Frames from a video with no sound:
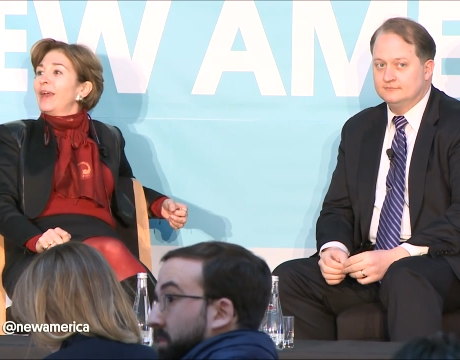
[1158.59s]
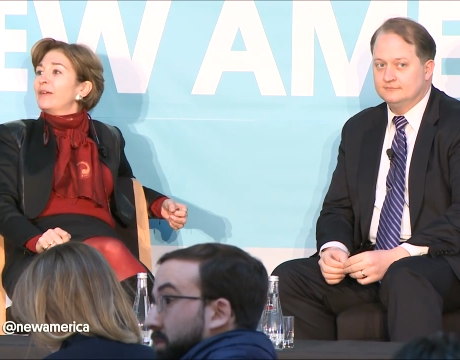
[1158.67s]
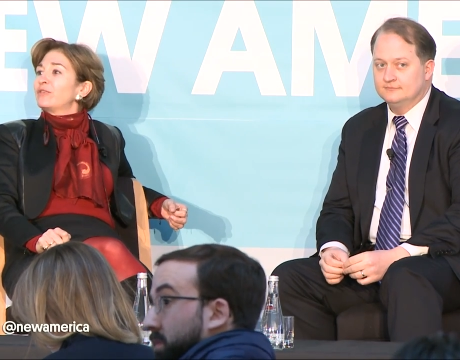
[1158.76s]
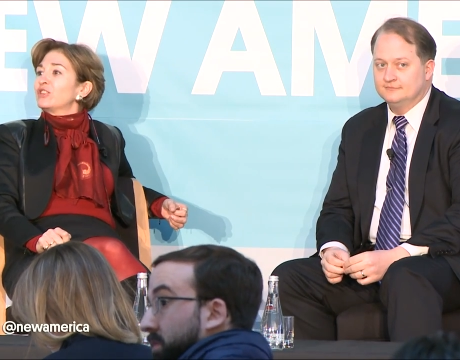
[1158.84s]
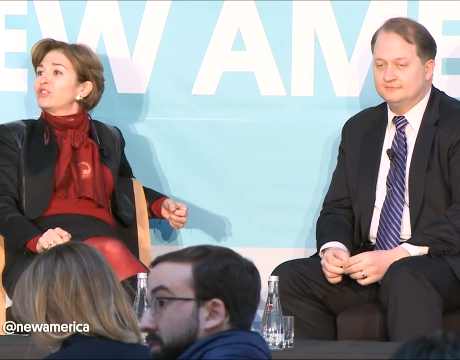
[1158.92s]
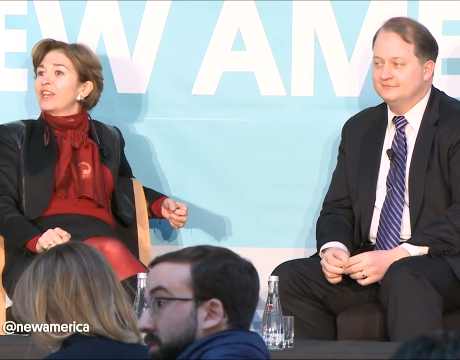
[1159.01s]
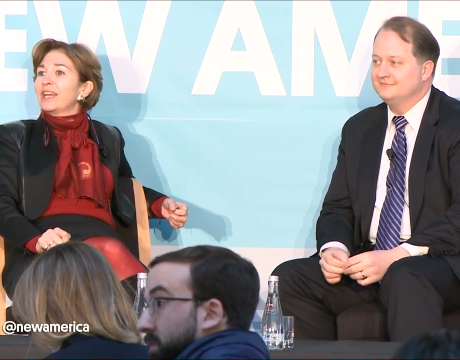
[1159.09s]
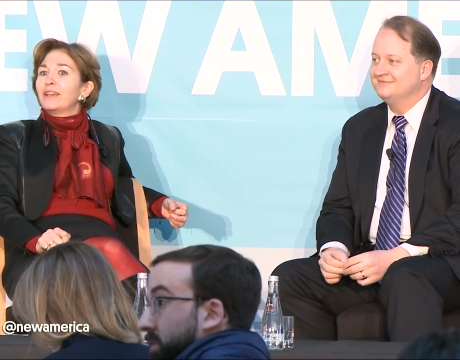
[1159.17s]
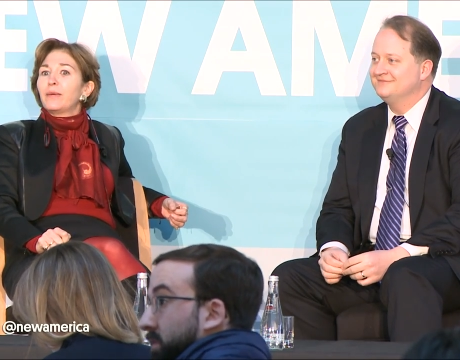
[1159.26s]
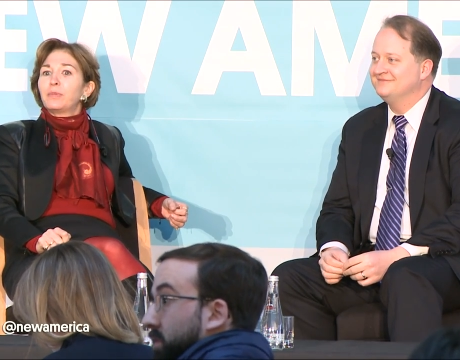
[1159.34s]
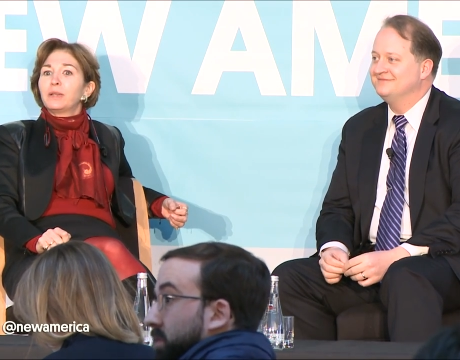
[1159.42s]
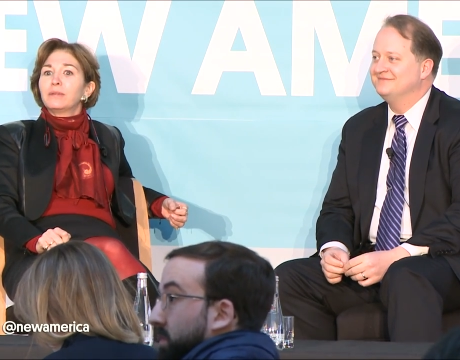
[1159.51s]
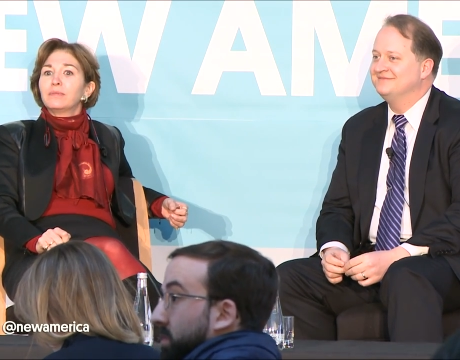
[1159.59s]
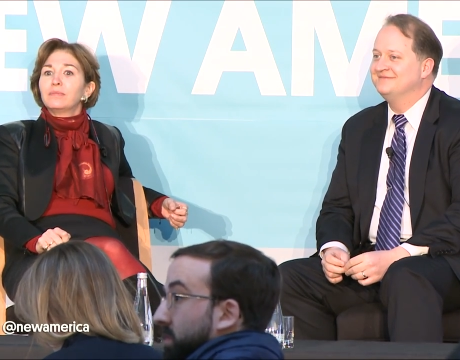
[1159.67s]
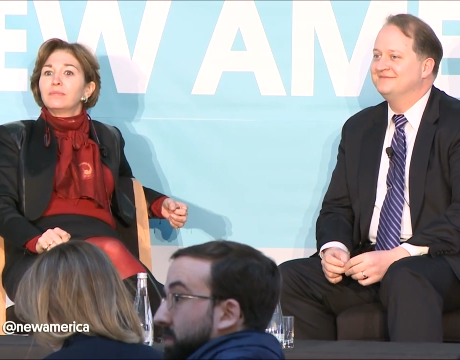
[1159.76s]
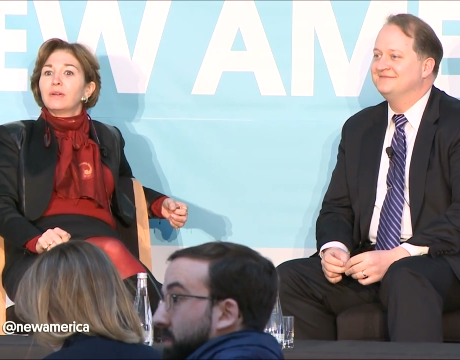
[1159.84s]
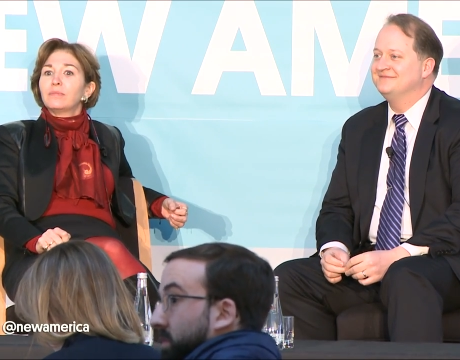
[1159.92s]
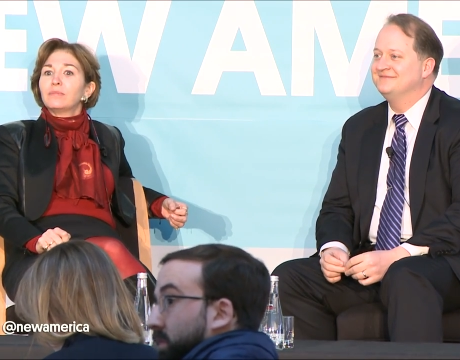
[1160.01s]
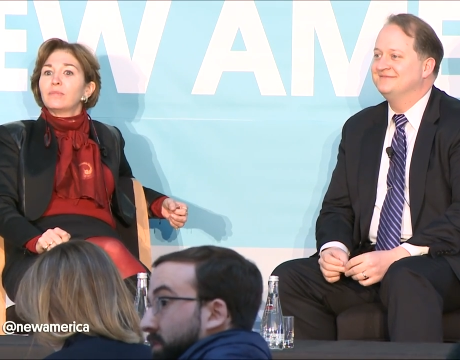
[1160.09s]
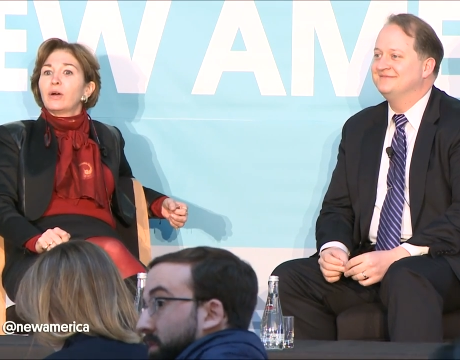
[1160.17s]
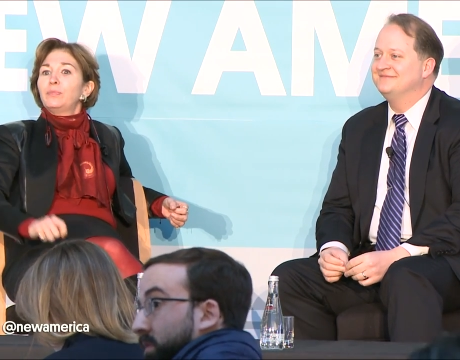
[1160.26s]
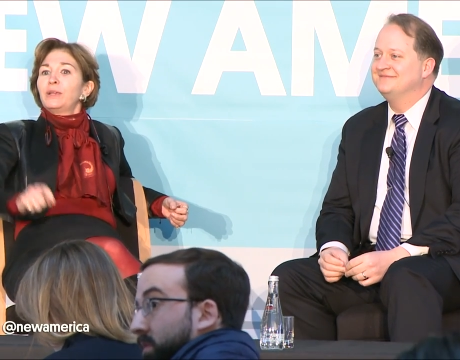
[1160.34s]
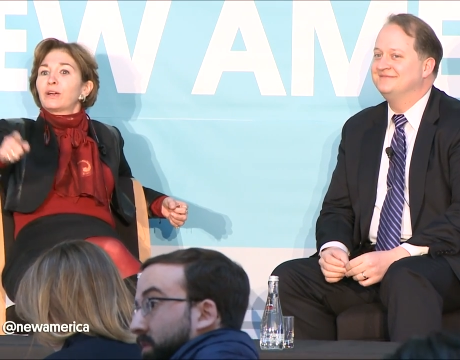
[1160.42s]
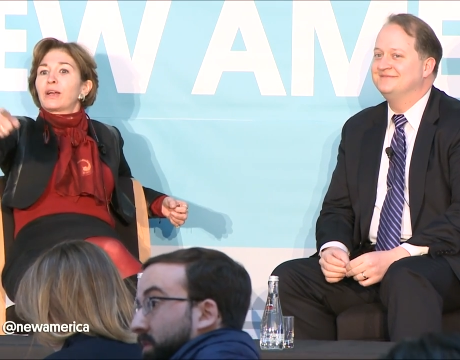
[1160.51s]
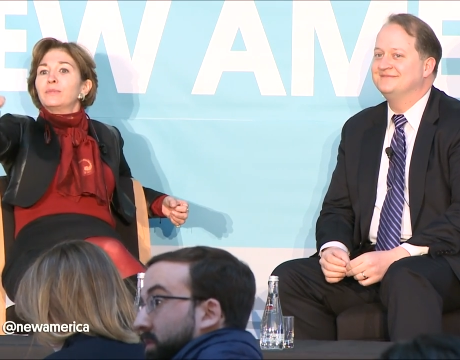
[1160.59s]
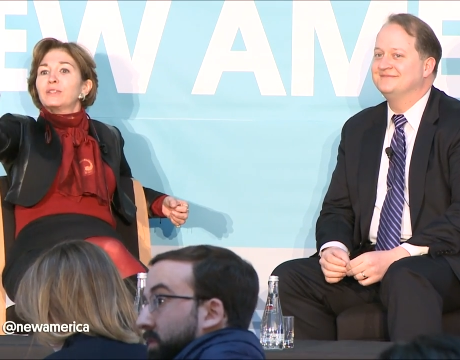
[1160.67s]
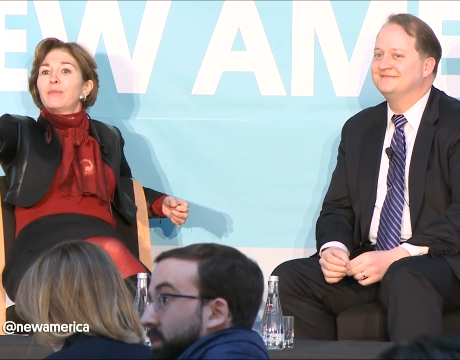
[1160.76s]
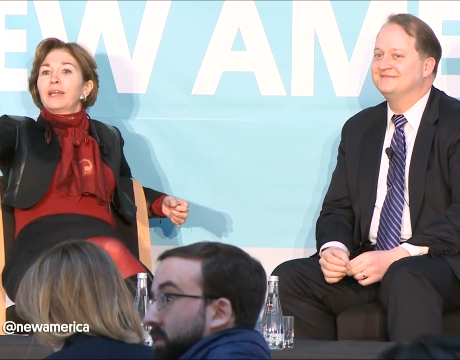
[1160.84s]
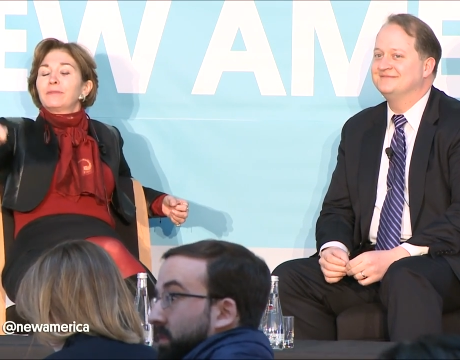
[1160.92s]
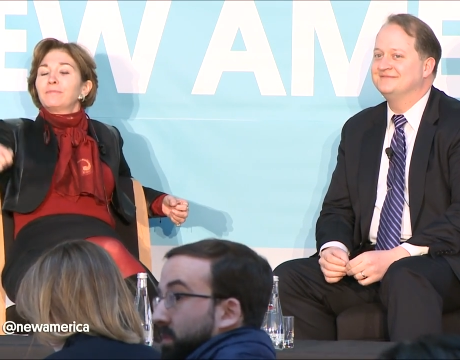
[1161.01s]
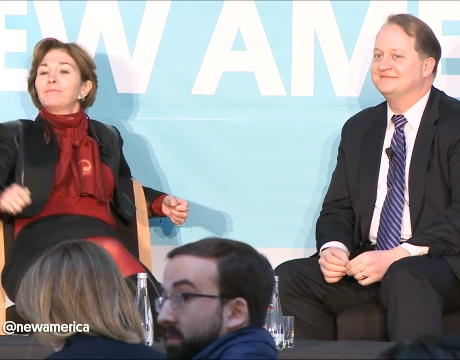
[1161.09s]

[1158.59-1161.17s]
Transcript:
Speaker 1: have to stand up and, here comes a mic.